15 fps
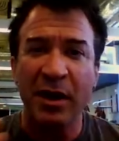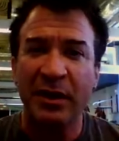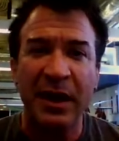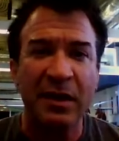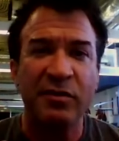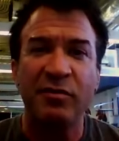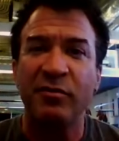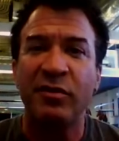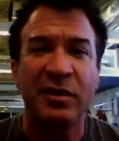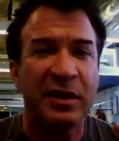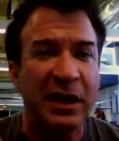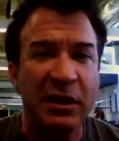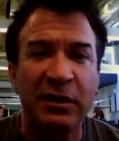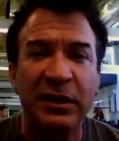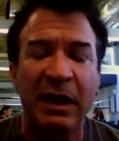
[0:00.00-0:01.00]
Brock Lesnar's
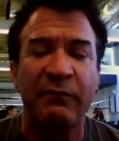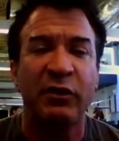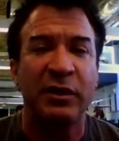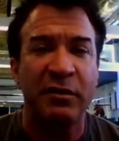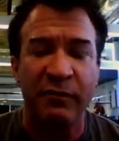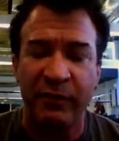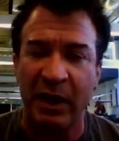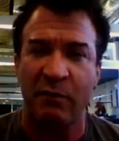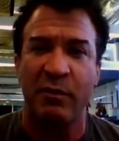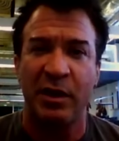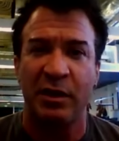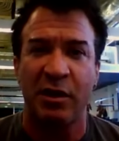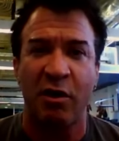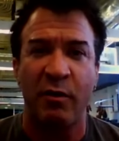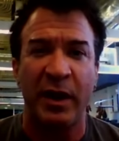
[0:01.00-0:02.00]
skill level is
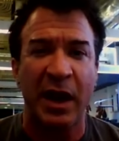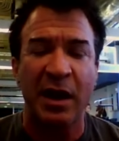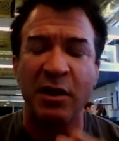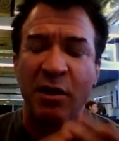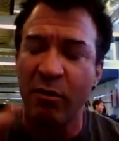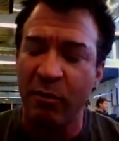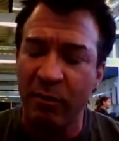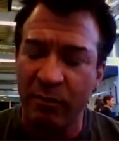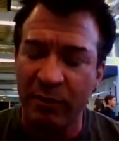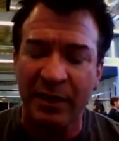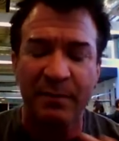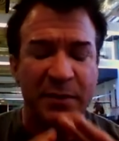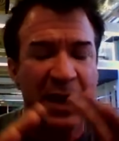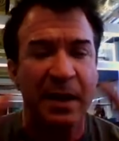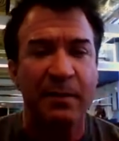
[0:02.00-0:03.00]
very low. And I know
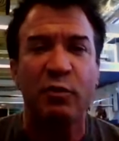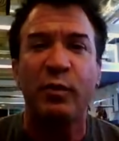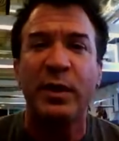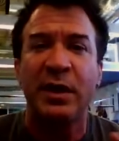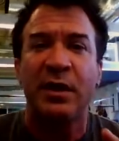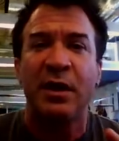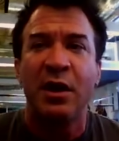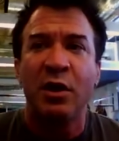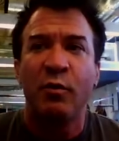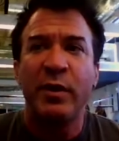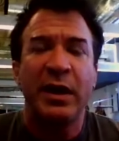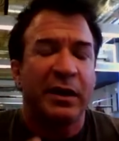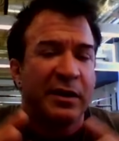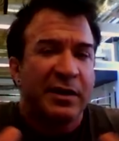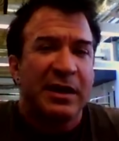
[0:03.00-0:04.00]
sometimes we,
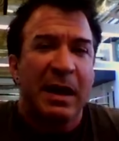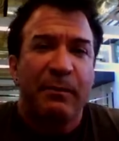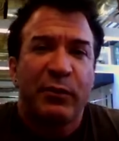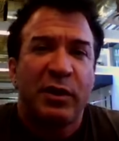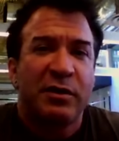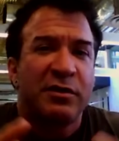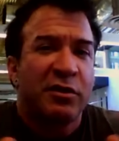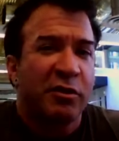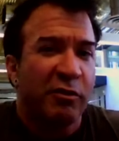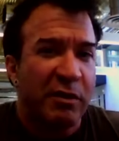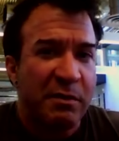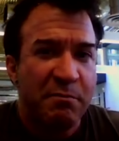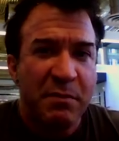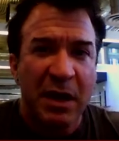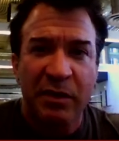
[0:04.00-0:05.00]
we accept
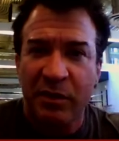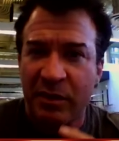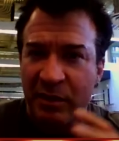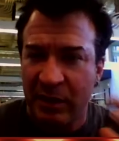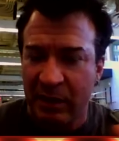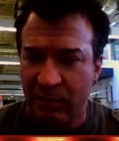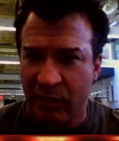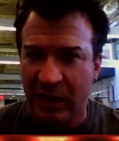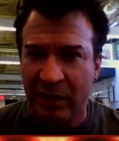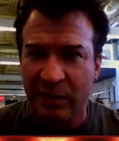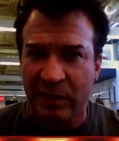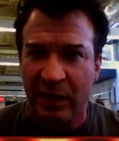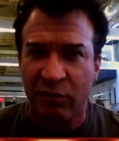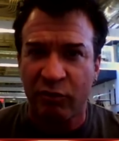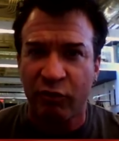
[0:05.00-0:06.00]
certain myths and
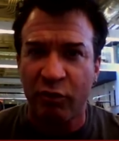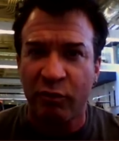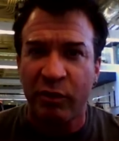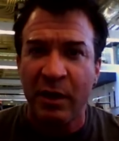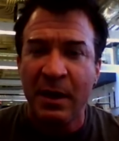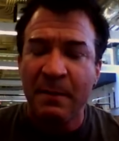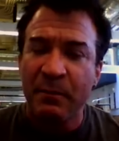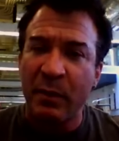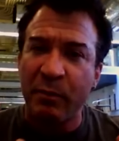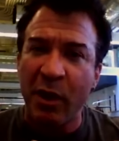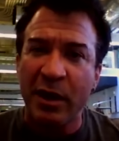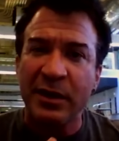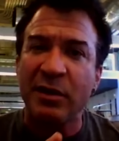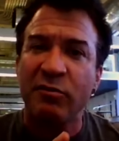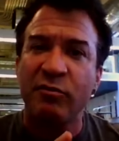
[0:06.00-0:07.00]
things as truth, but
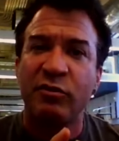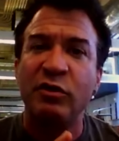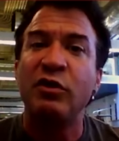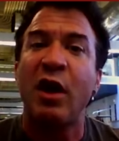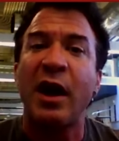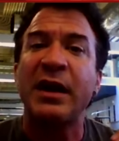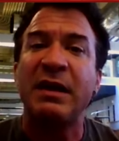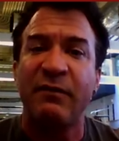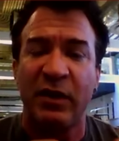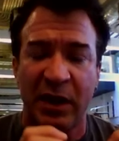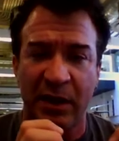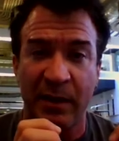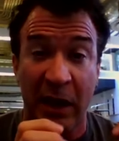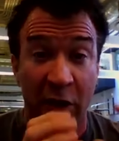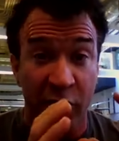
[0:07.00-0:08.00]
Brock Lesnar's not
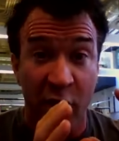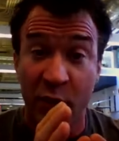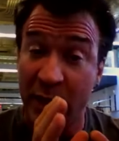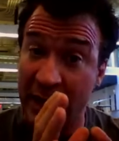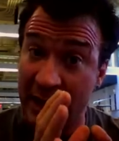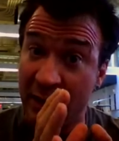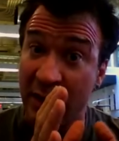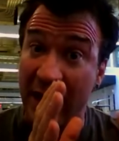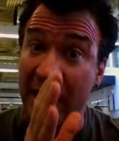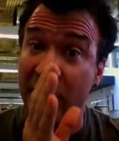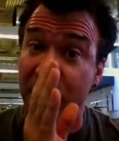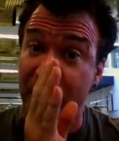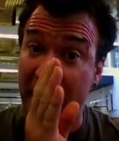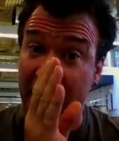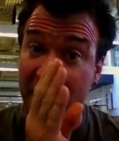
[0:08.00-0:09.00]
even, although he
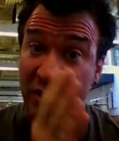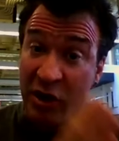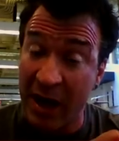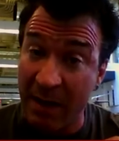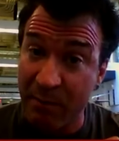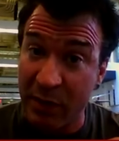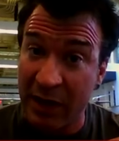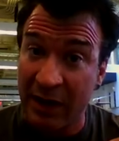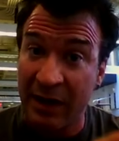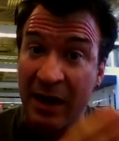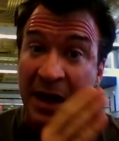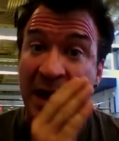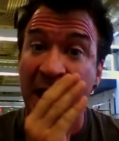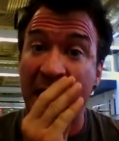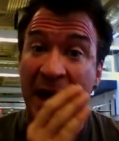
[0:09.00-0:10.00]
has been a champion
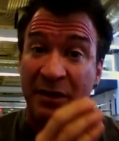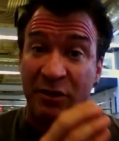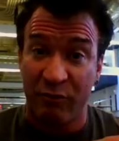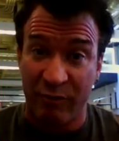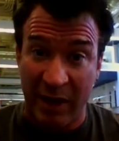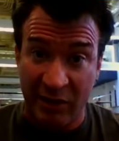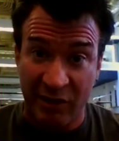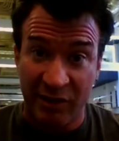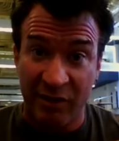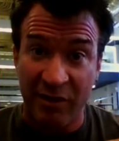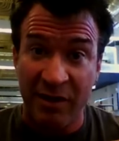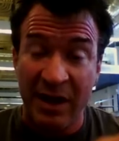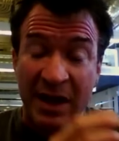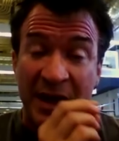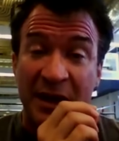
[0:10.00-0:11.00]
as a
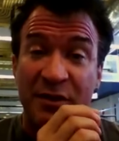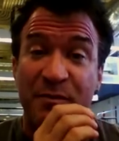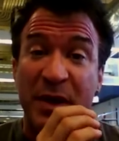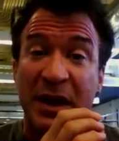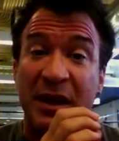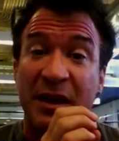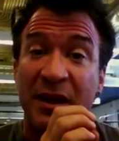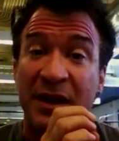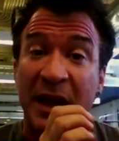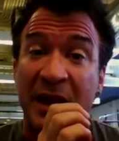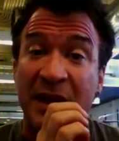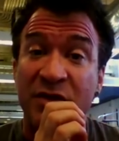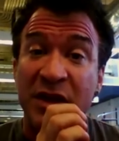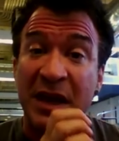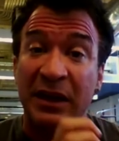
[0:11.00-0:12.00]
wrestler, He's been in
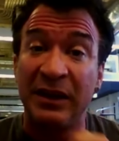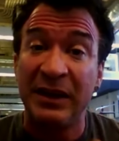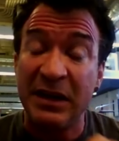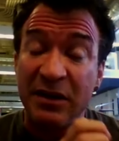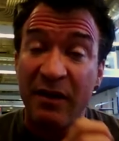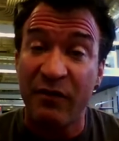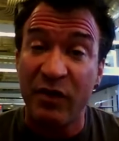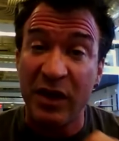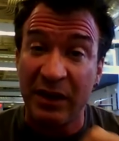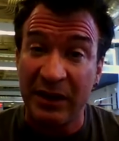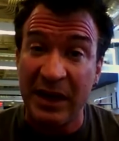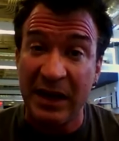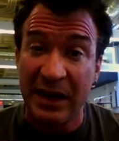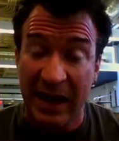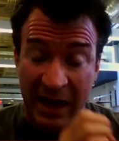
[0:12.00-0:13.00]
like the elite of the
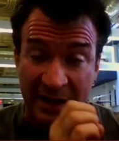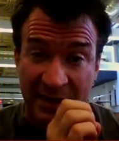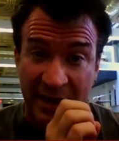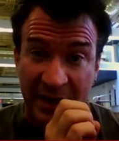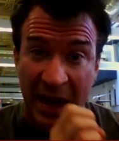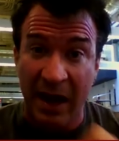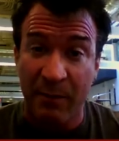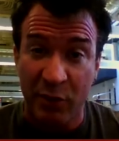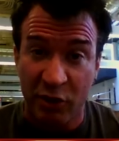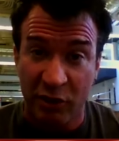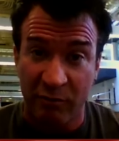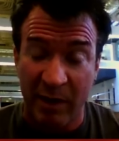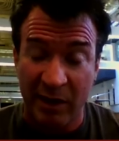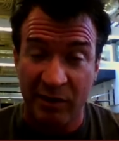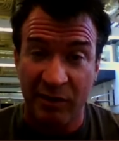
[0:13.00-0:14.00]
elite as an
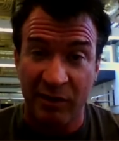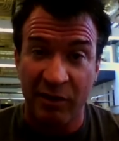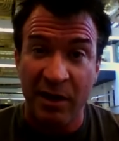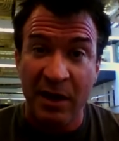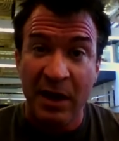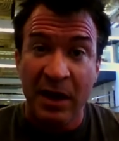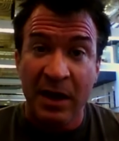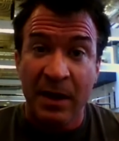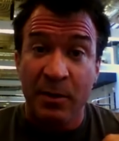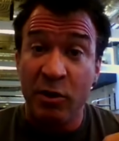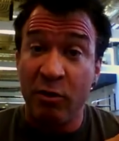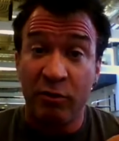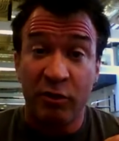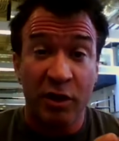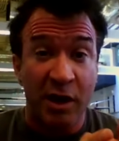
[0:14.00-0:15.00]
amateur wrestler.
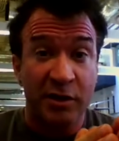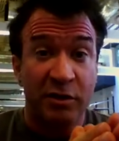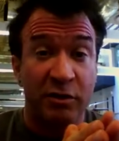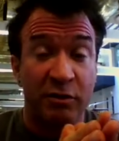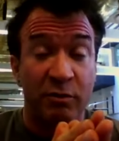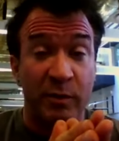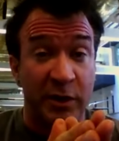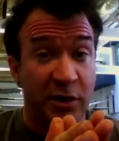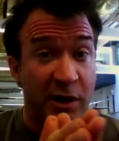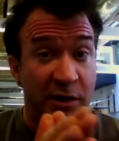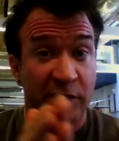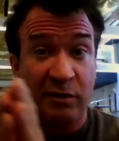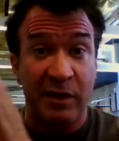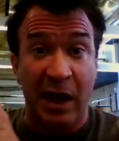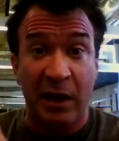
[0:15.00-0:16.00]
Absolutely. You talked to we
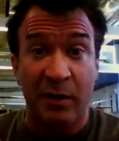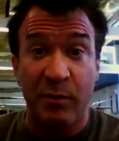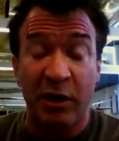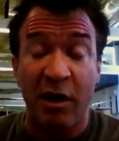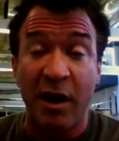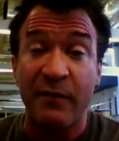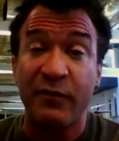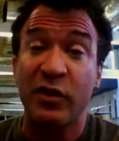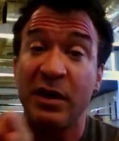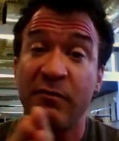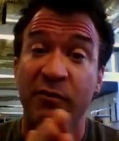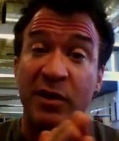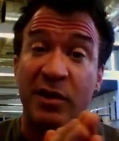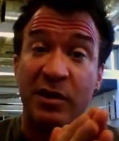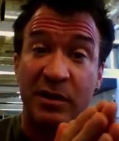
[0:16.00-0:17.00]
talked to Zach
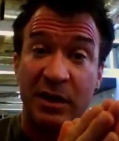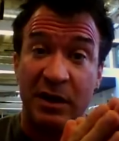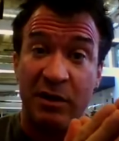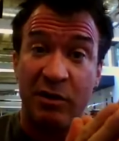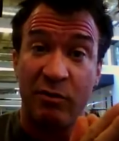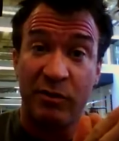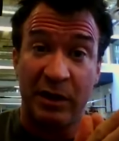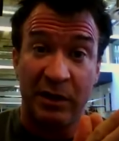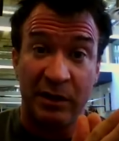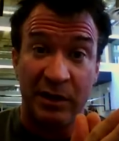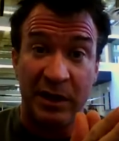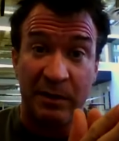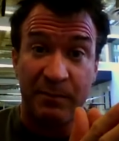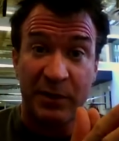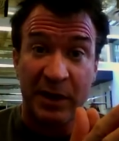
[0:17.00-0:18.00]
Makovsky recently, who's an
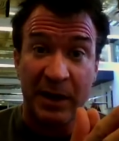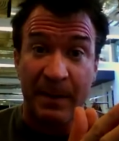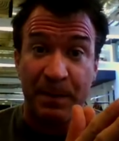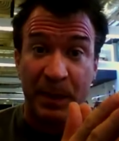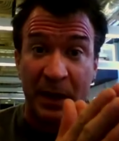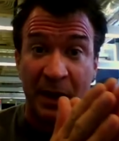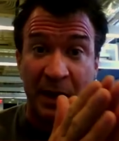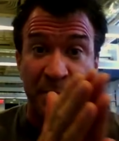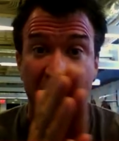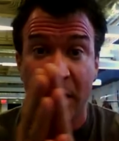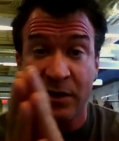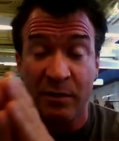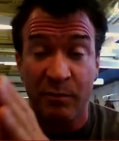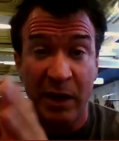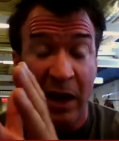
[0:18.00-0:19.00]
elite um, uh,
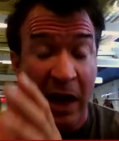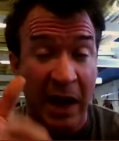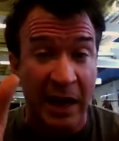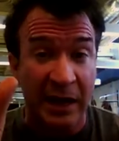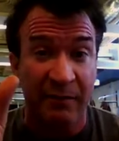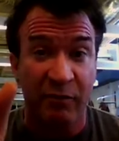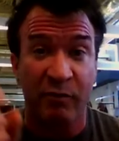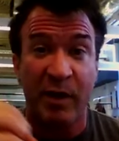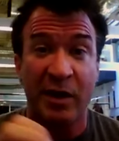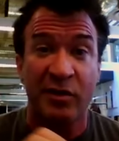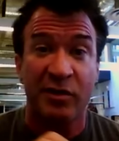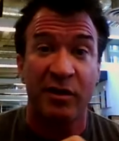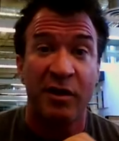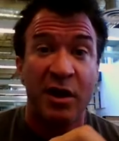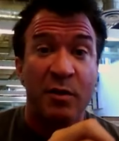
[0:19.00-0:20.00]
bantamweight high level
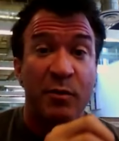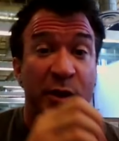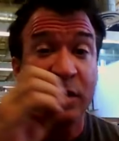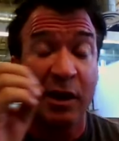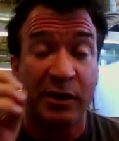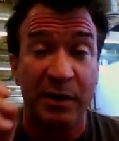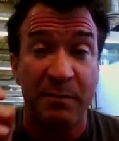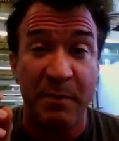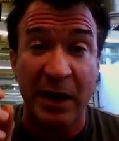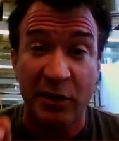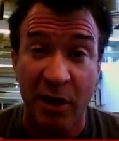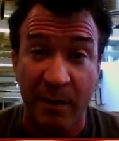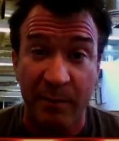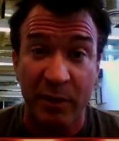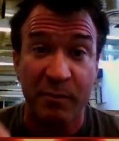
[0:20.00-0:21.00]
wrestler. Mm-hmm. We talked to
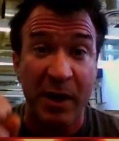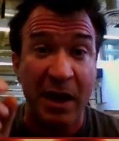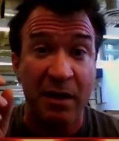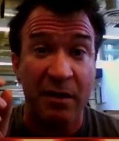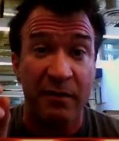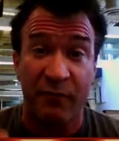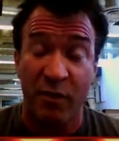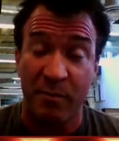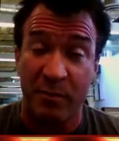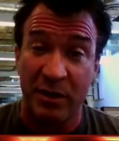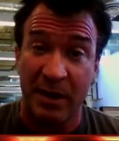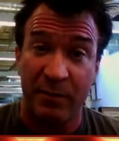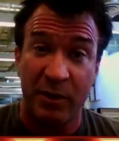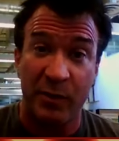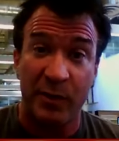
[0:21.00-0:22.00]
Mike Thomas Brown, a
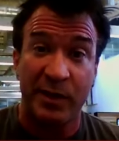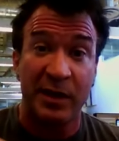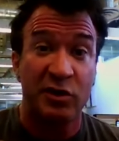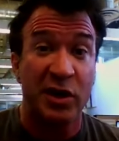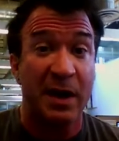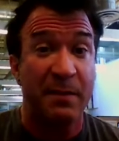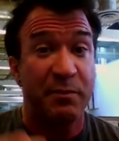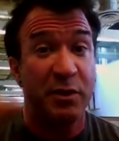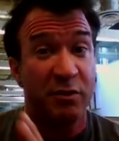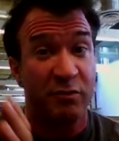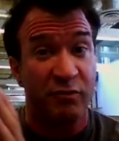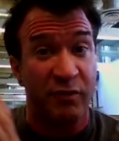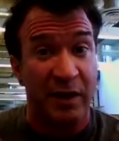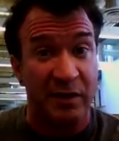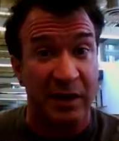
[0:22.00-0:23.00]
former WEC champion
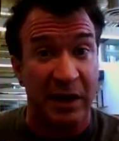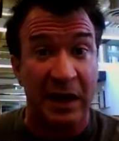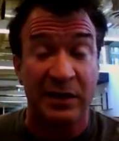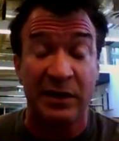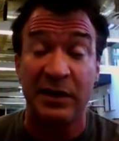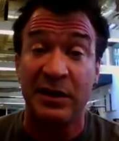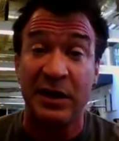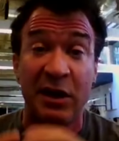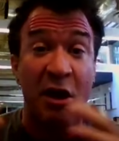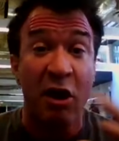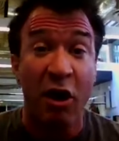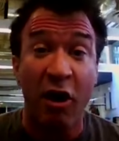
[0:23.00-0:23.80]
who mm-hmm. trains at ATT.